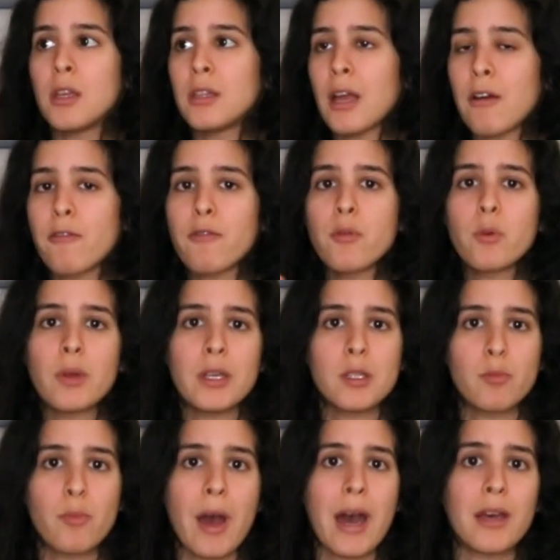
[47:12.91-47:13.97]
that fruit
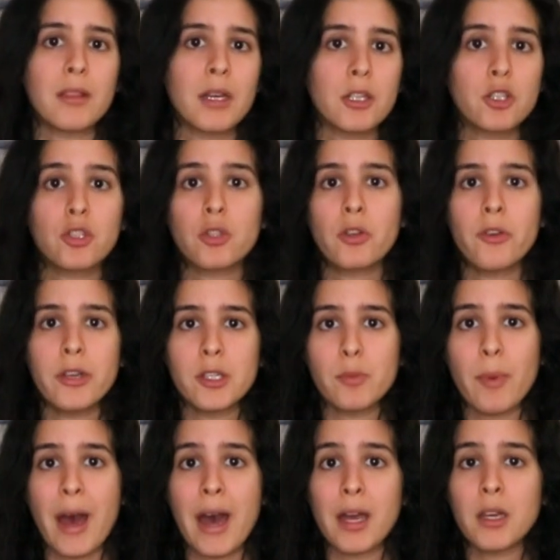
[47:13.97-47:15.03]
is bad, that sugar is
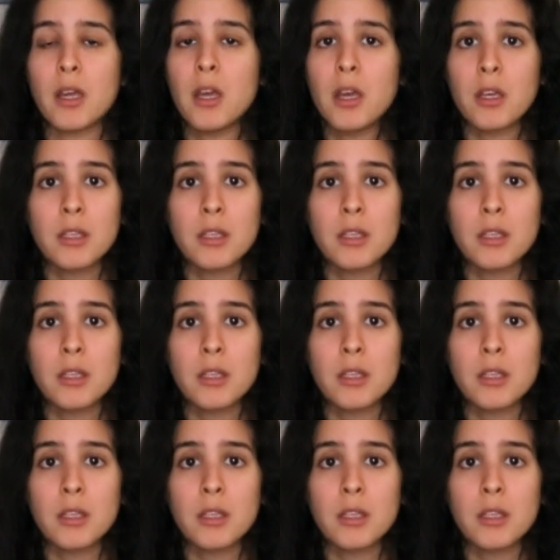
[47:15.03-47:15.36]
bad.